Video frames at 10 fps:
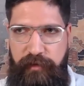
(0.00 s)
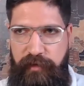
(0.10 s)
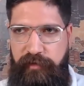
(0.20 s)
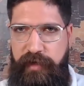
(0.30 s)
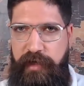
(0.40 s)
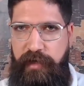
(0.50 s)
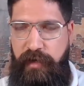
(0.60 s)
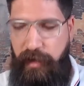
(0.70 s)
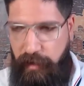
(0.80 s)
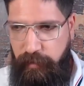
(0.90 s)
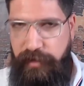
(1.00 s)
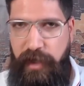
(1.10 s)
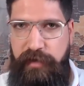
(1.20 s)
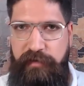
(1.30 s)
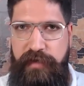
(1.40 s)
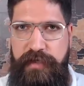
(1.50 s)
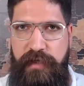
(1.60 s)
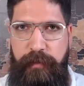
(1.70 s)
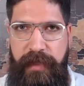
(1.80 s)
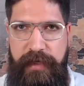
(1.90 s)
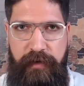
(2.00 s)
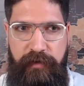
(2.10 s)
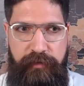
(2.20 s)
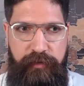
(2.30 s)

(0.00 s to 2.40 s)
or Israel with other regional players.